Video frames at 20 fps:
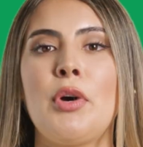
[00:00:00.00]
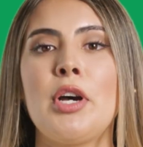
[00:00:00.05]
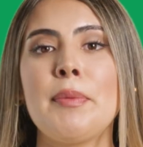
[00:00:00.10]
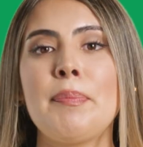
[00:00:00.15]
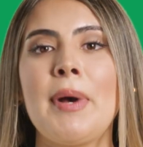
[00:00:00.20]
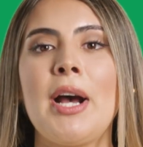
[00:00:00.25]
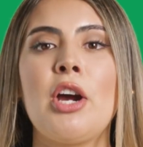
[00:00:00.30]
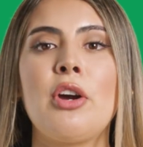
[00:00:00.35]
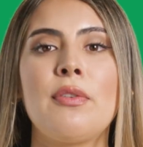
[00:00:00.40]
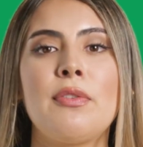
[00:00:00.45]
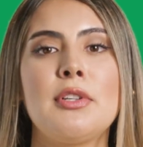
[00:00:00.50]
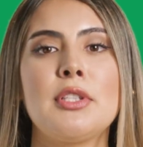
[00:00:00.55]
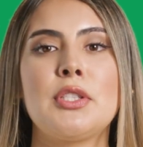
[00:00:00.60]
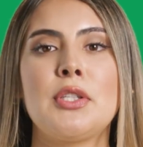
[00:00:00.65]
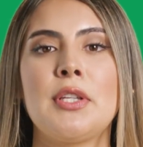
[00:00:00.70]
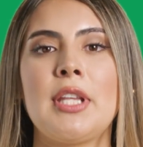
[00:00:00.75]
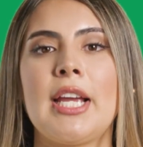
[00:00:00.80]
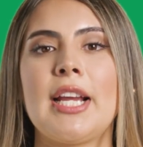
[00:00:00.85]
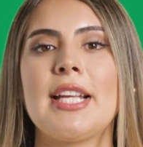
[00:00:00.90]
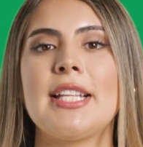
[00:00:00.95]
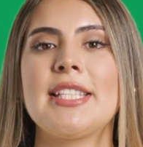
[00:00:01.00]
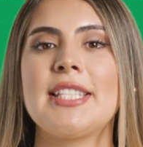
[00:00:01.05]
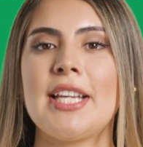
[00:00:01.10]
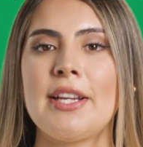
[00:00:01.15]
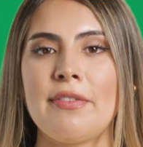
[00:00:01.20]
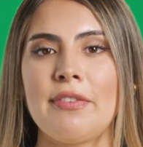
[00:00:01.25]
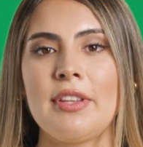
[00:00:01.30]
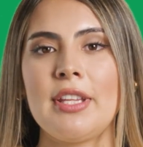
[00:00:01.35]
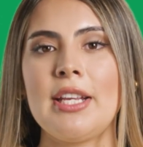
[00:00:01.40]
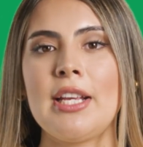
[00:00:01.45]
One powerful tool that can
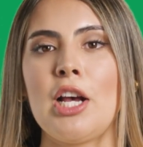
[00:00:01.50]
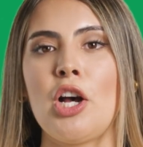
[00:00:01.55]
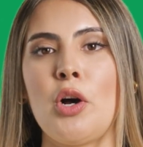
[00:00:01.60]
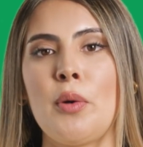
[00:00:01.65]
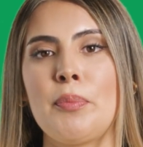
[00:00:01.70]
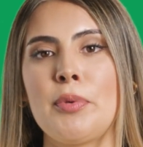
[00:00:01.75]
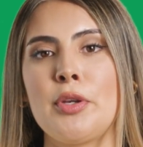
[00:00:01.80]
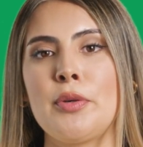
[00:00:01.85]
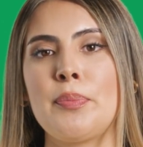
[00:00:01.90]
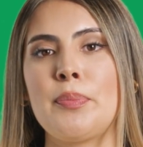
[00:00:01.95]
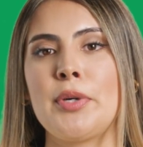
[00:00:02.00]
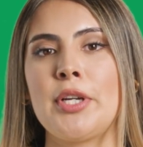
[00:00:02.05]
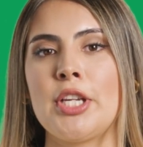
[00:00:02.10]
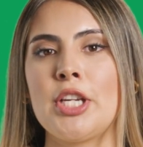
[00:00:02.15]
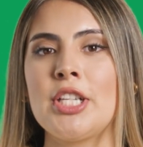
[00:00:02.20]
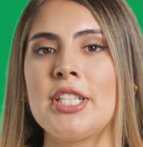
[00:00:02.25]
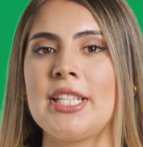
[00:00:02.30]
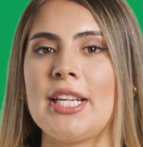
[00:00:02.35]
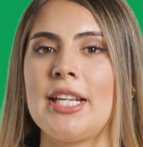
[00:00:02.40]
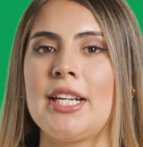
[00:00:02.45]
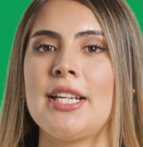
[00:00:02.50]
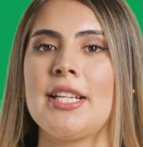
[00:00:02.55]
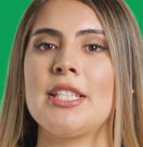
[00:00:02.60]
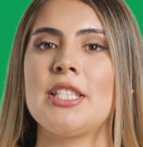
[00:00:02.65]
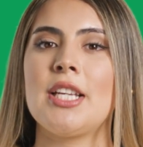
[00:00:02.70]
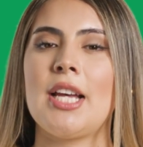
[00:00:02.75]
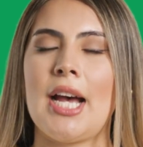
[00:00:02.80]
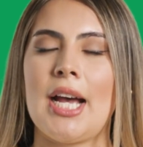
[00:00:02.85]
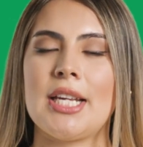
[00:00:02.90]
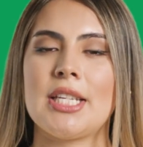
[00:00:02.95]
definitely help you put your data
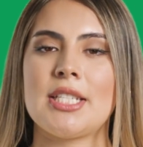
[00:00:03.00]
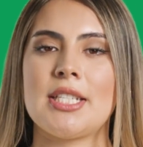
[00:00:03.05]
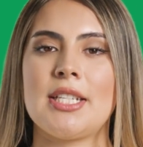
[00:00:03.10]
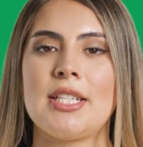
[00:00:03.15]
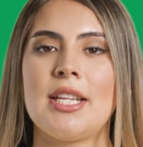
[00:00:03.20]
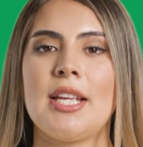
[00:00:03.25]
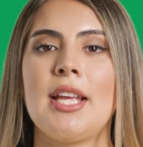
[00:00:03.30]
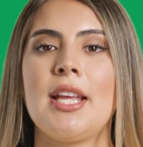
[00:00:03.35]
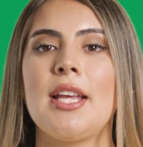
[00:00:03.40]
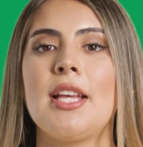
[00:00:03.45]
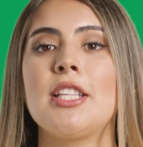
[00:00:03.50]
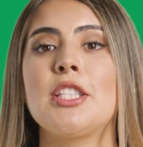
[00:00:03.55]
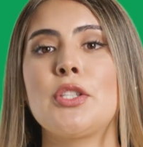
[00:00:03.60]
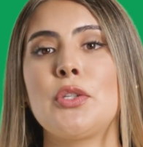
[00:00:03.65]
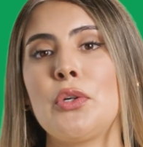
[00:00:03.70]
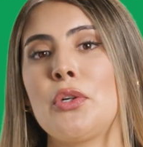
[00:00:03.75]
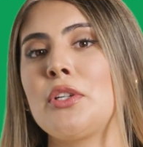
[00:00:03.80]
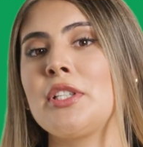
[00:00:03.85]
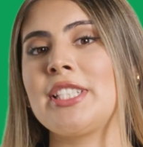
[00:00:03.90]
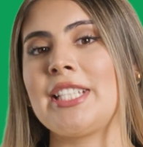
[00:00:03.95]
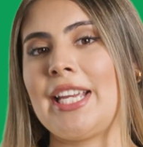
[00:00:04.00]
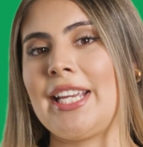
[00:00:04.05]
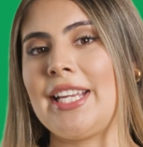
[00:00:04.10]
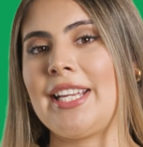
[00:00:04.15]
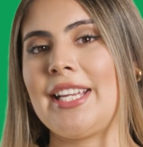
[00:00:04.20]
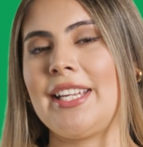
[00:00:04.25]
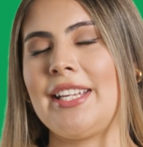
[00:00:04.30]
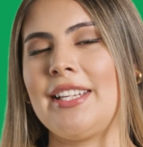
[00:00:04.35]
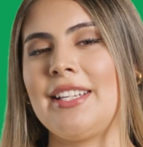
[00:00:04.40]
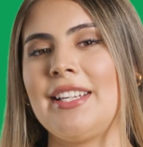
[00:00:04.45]
into action is Google Site
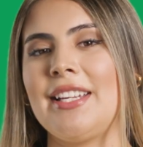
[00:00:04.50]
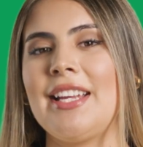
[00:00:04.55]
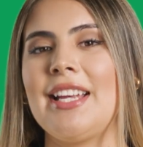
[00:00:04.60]
Kit.